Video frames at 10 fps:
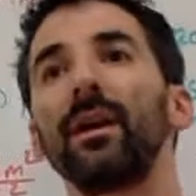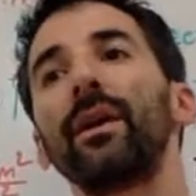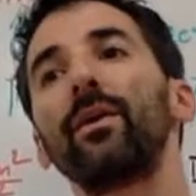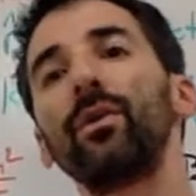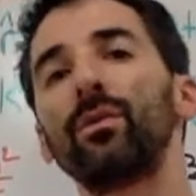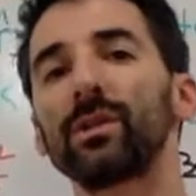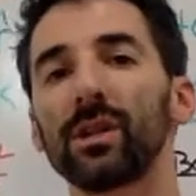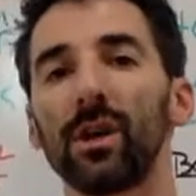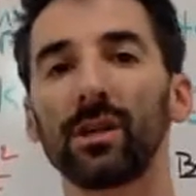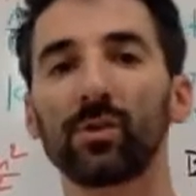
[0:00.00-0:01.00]
Now, Newton's
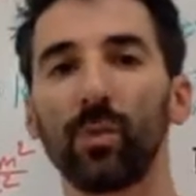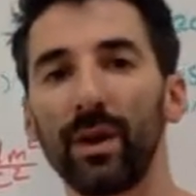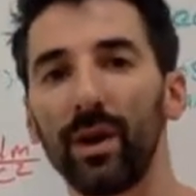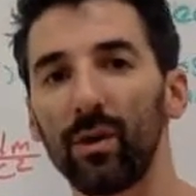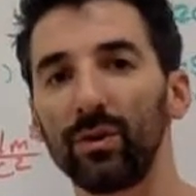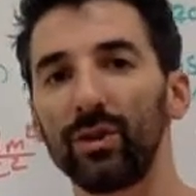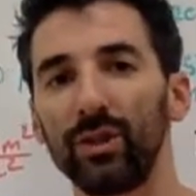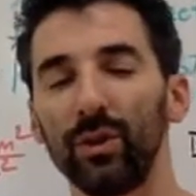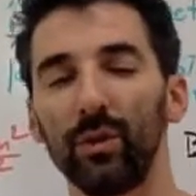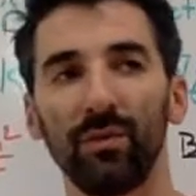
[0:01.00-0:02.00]
laws, we know,
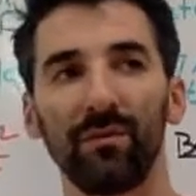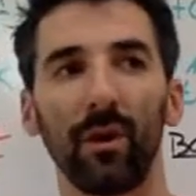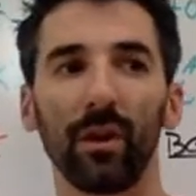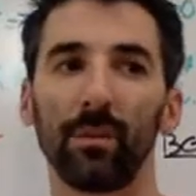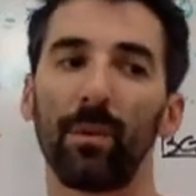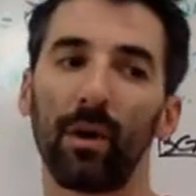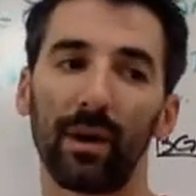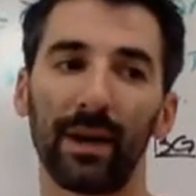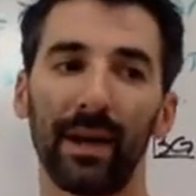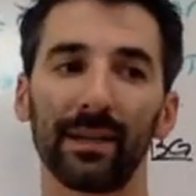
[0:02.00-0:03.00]
do fall
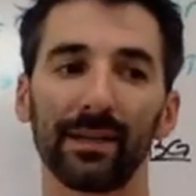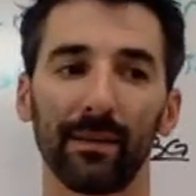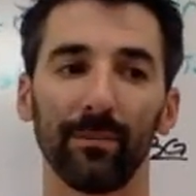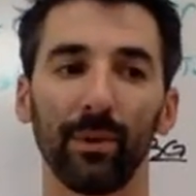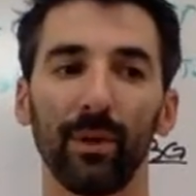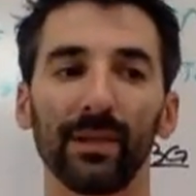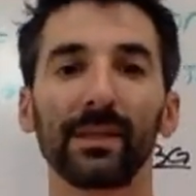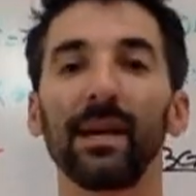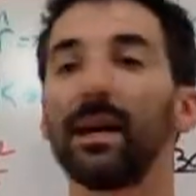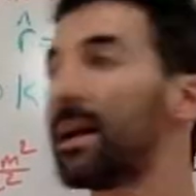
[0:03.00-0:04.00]
apart at some points.